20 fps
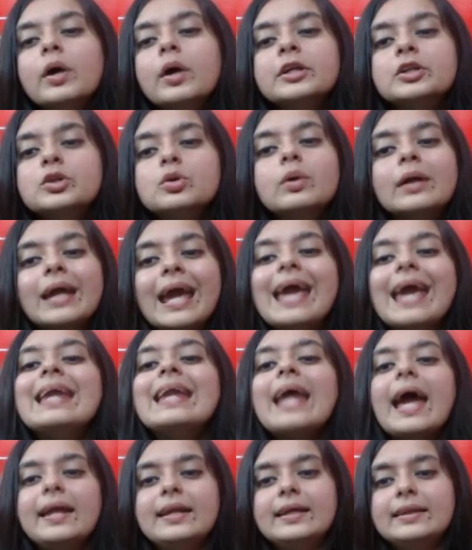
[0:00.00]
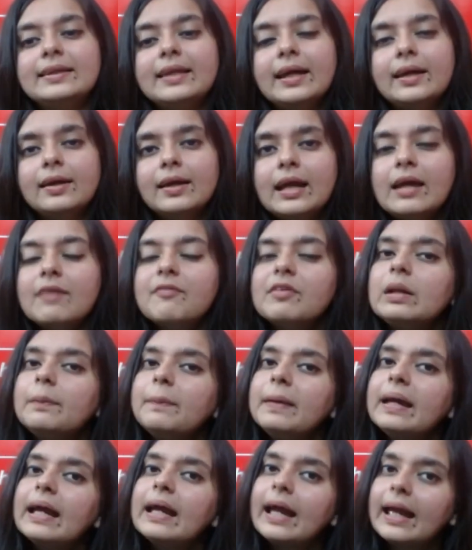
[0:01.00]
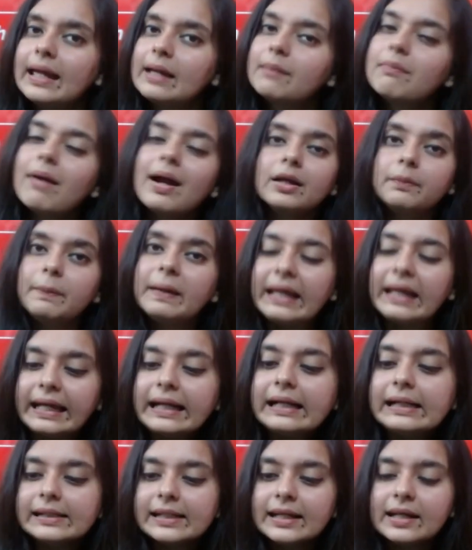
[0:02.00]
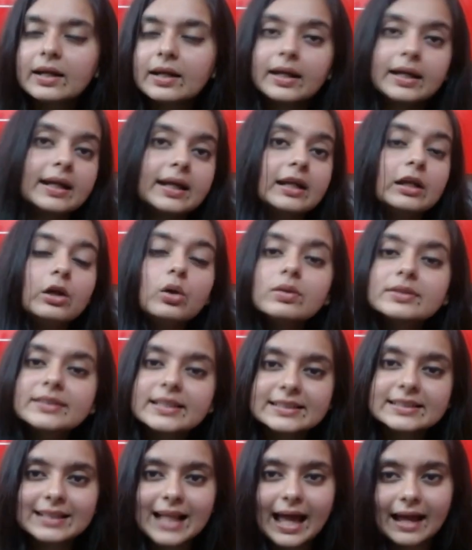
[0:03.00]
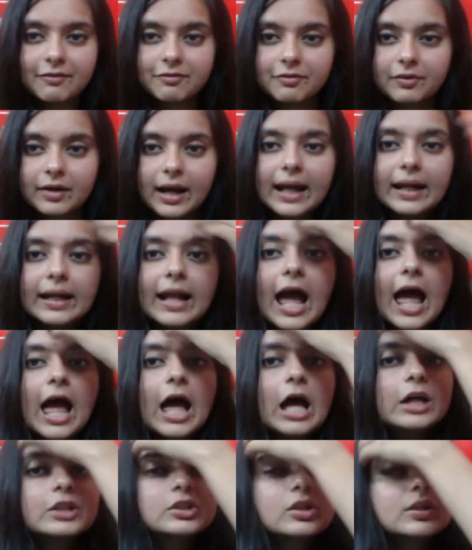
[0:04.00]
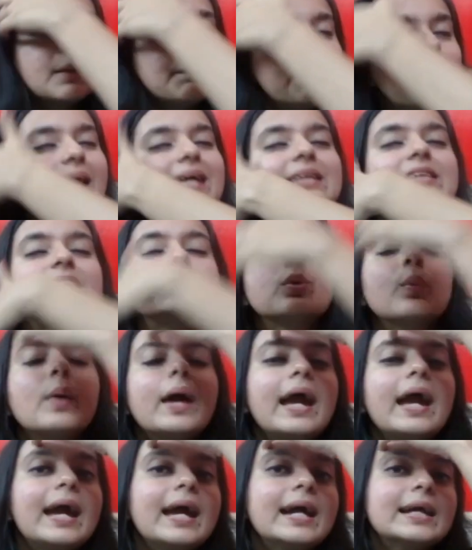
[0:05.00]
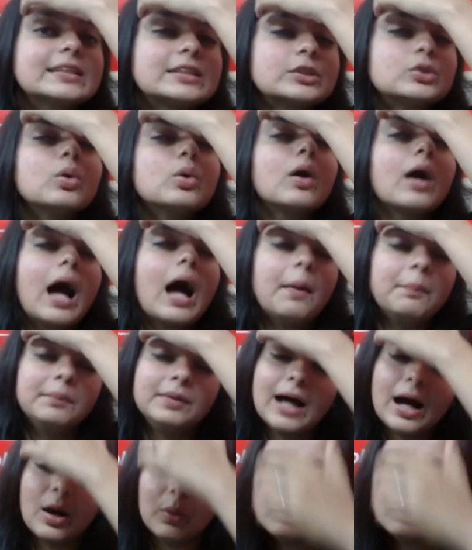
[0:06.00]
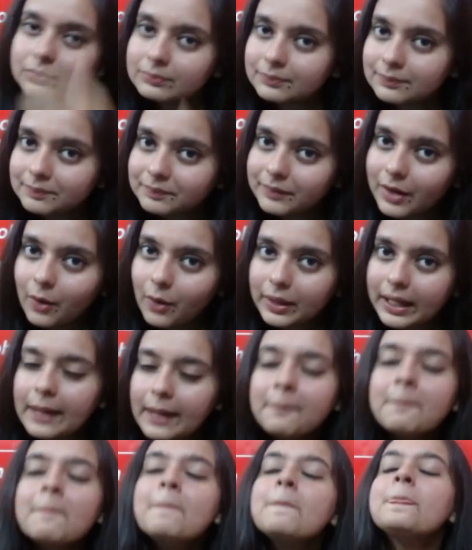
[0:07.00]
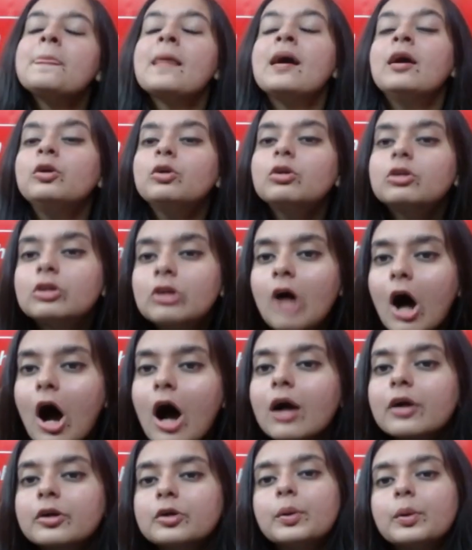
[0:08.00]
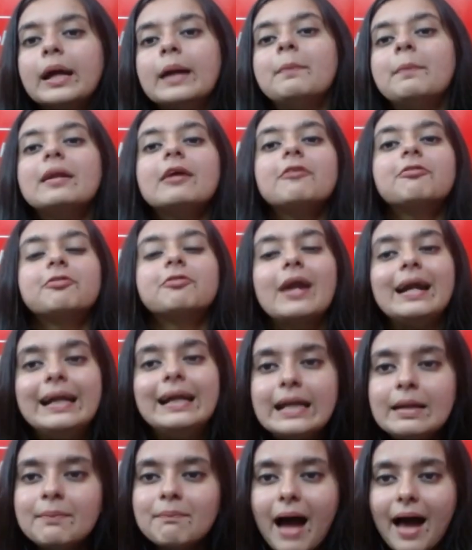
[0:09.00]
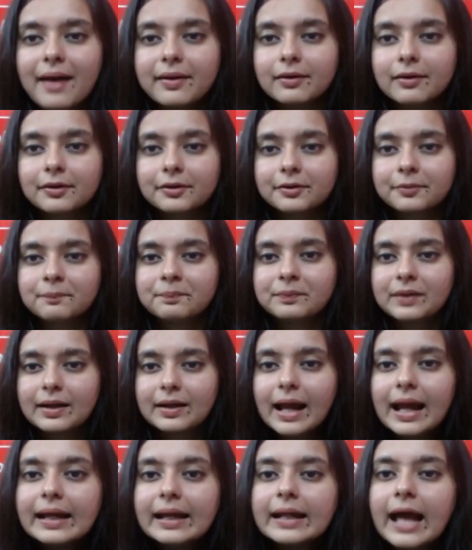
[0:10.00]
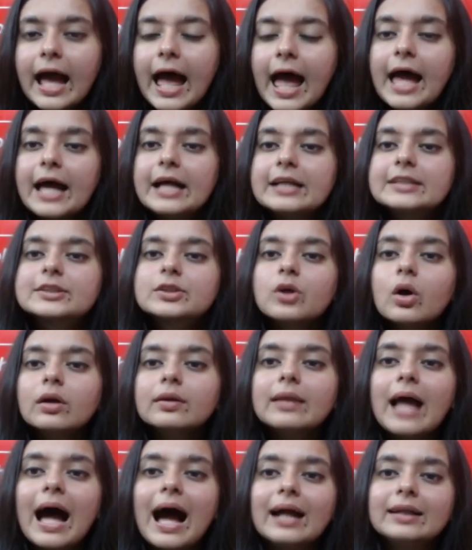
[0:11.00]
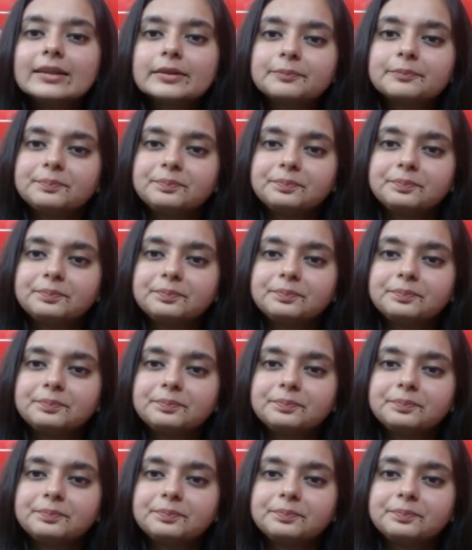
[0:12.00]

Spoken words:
going to gain anything. He might be killed. He can lose his life, right? So the best way is to calm down, okay? To talk to him in a friendly manner, right? So that,